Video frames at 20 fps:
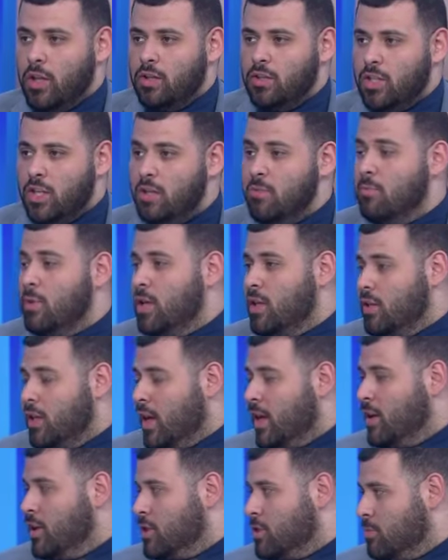And he made
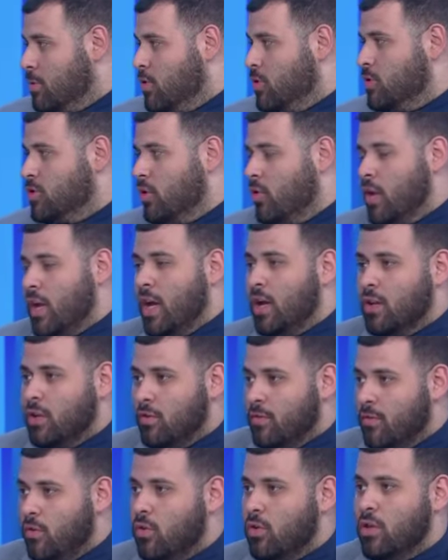that experience a
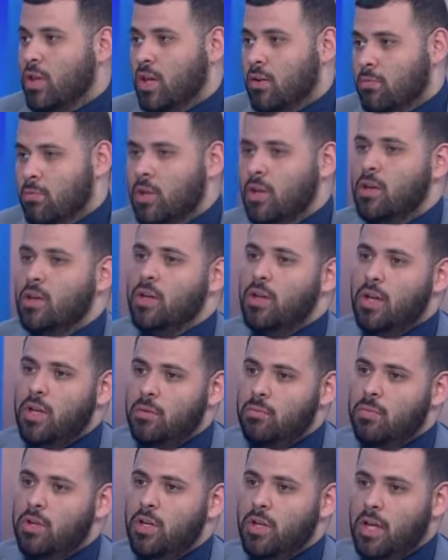reality for them,
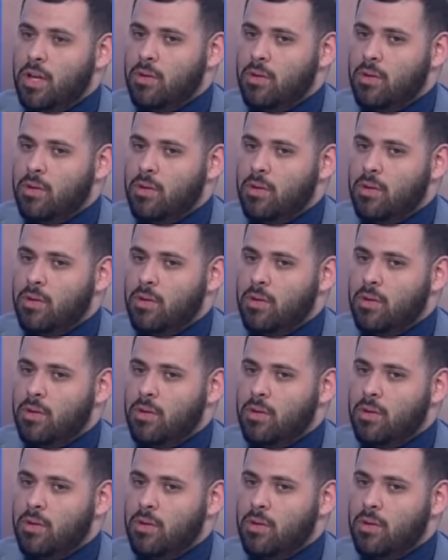and being